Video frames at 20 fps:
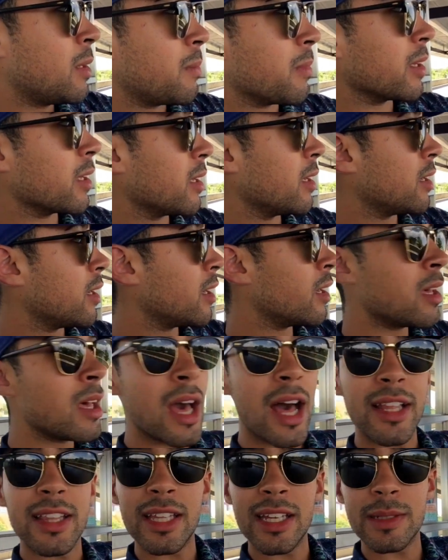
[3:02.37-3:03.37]
But yeah,
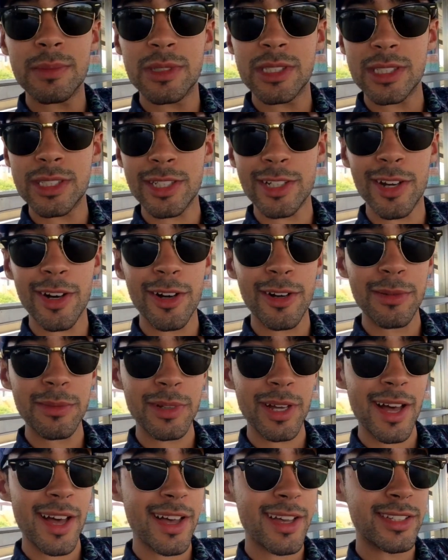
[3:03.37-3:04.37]
I think I'm just gonna go home,
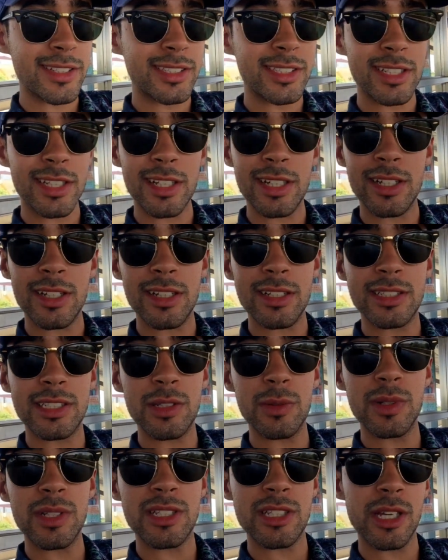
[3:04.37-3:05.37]
guys. Uh,
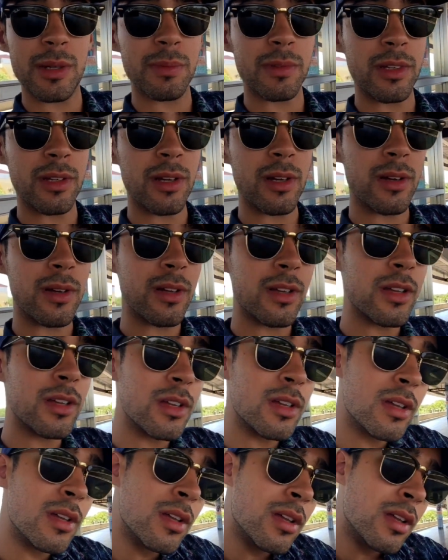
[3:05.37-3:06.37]
see what's up though
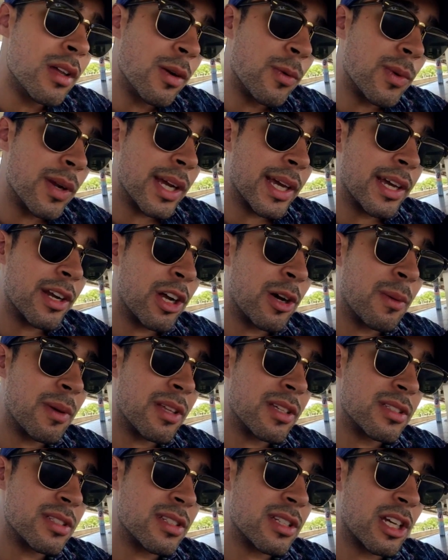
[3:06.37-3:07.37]
when I get home,
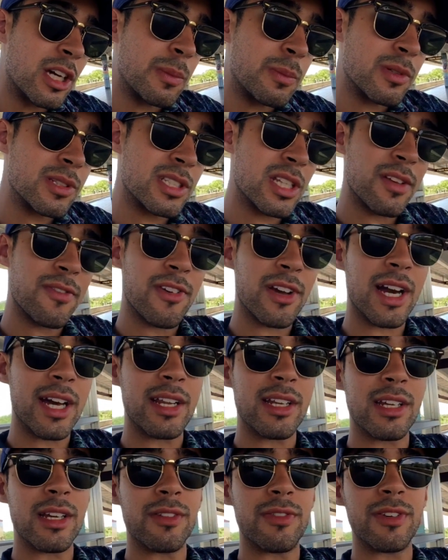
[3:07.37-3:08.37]
there's a couple stuff I
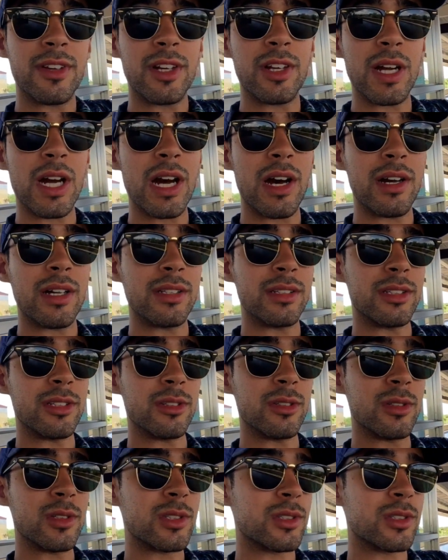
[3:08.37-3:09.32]
gotta figure out and do.